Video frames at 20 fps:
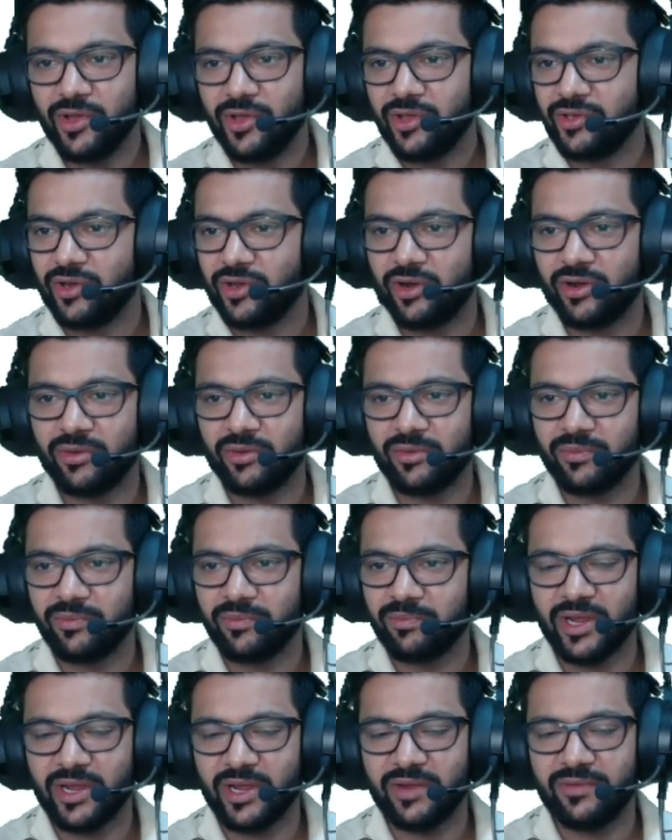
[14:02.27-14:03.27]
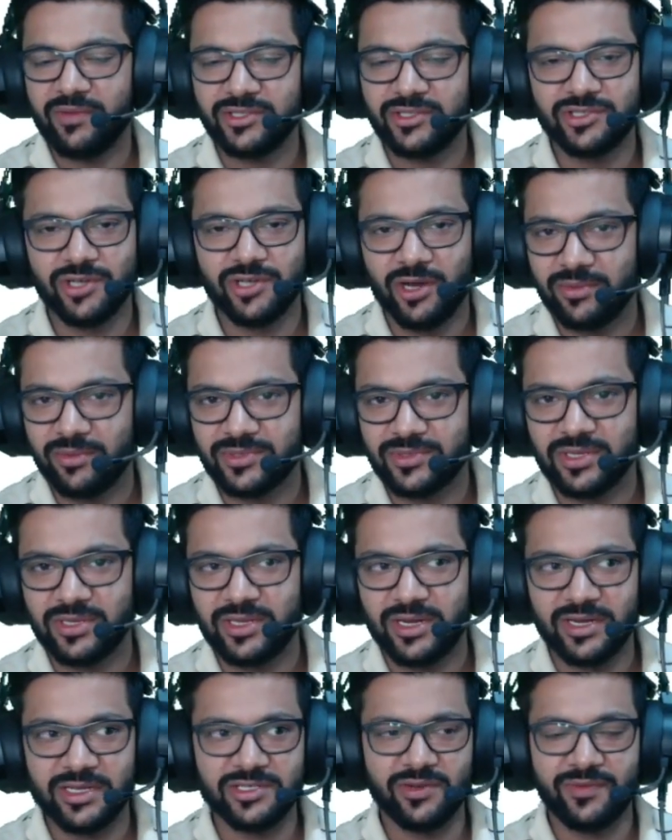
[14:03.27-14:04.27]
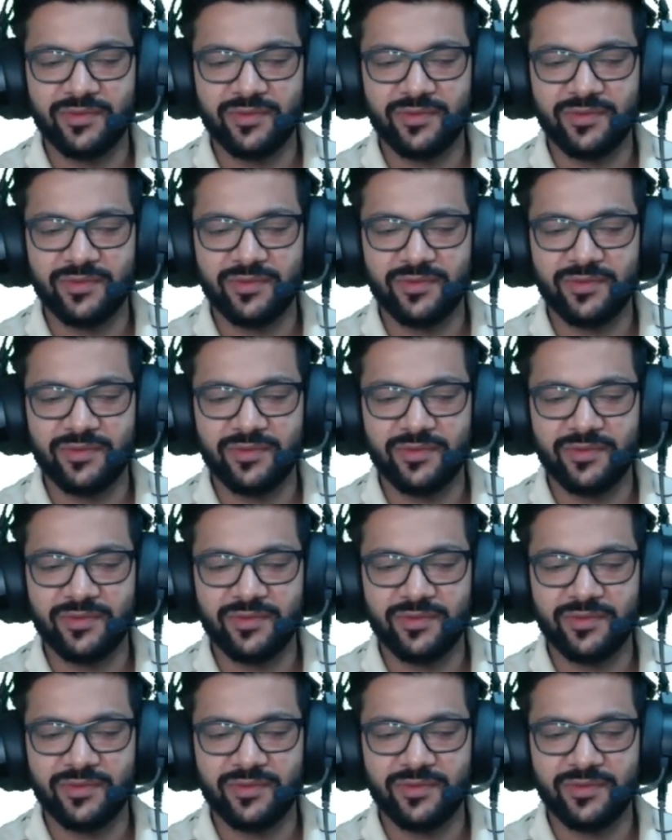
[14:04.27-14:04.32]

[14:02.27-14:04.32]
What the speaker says: your private jobs, that is your